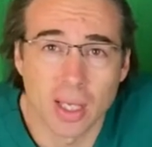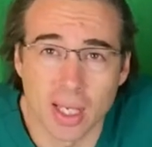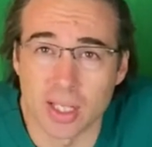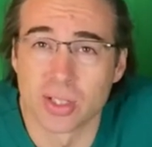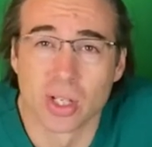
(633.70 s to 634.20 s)

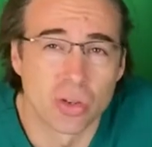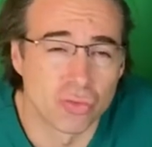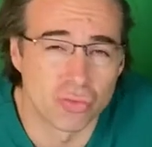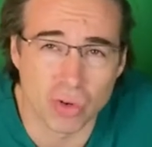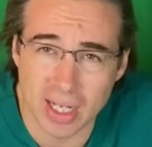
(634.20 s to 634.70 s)
It's
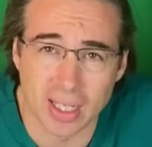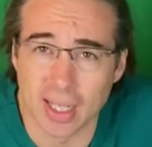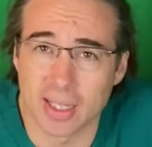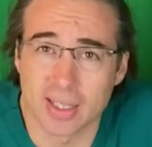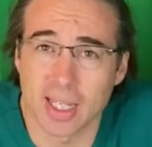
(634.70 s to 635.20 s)
readily
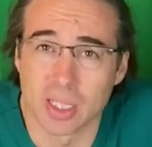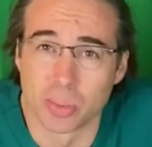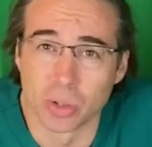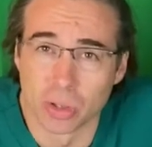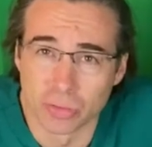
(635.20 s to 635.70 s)

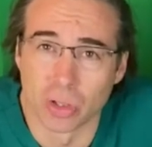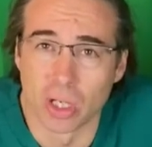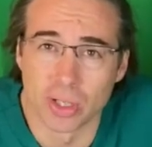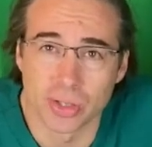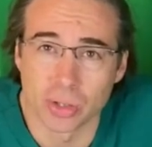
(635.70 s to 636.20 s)
accessible
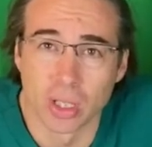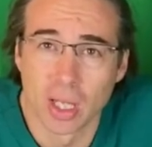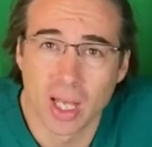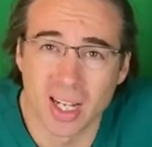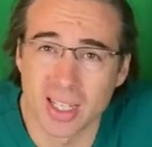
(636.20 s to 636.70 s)
rehearsal.
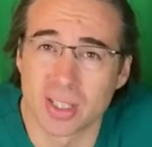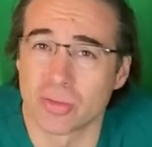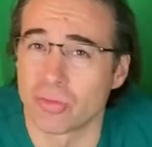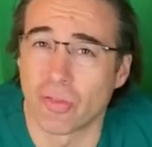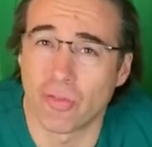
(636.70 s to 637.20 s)
And
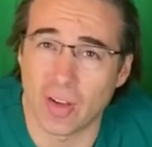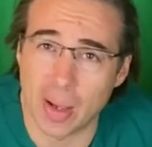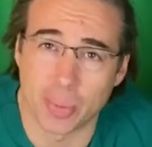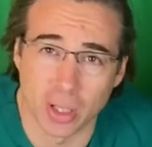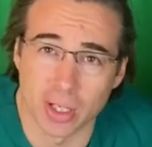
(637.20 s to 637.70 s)
it's
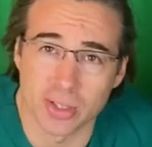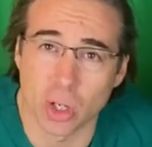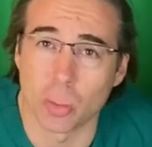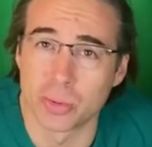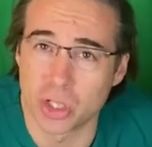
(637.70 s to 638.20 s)
fabulous
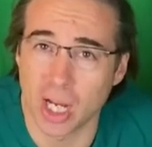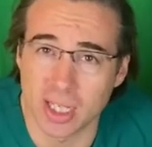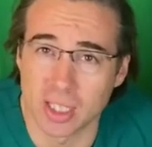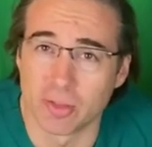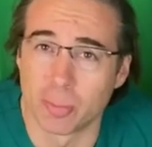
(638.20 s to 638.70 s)

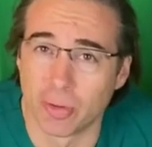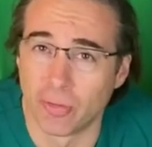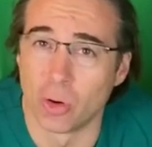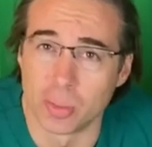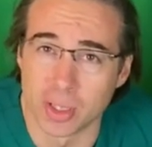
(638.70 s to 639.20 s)
objective
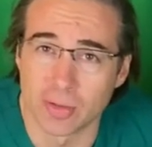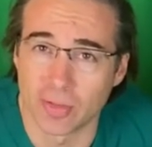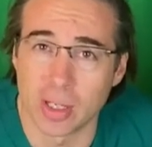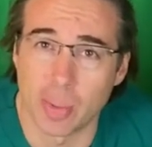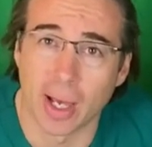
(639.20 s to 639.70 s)
performance
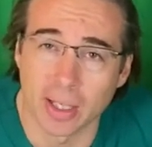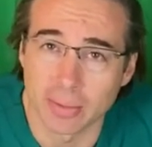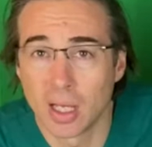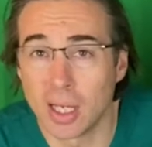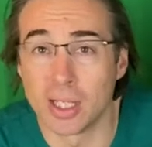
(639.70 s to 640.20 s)
feedback.
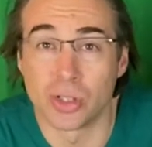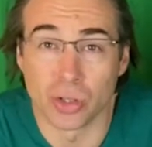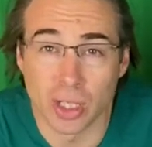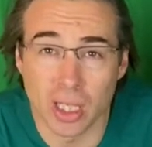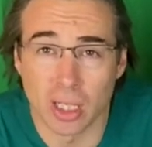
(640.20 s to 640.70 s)
It's
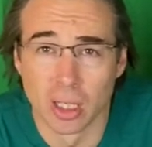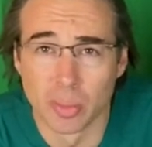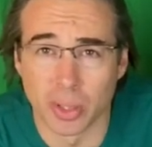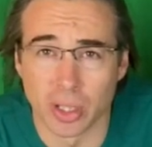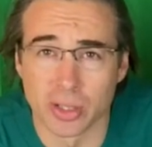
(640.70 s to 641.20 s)
unique
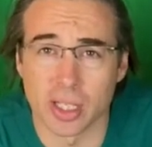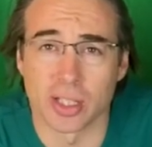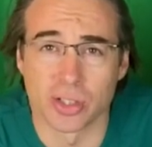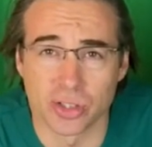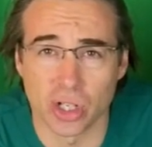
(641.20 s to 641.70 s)
because
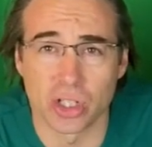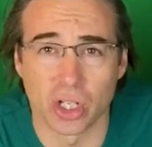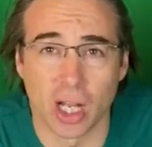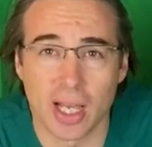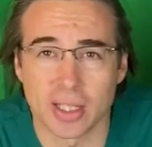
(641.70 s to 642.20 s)
it's
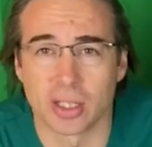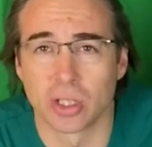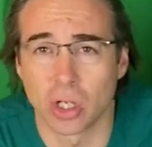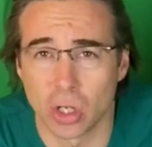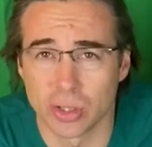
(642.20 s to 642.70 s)
surgeon-led and
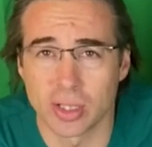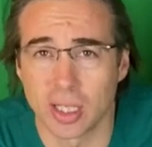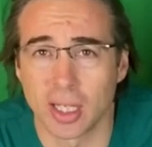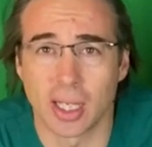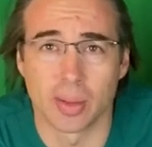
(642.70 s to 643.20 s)

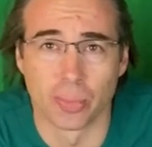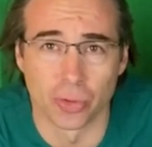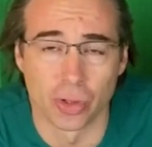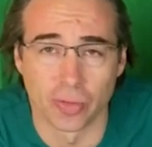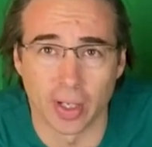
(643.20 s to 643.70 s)
constantly
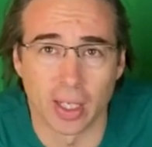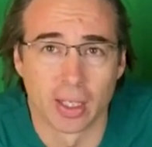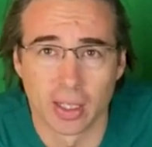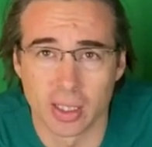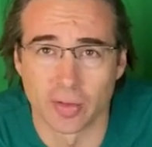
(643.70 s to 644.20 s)
improving
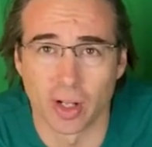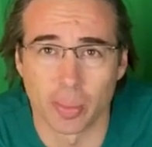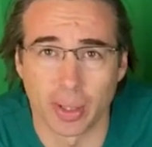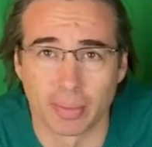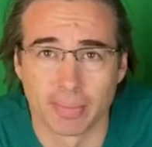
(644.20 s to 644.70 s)
and
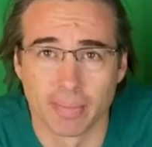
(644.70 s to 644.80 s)
developing.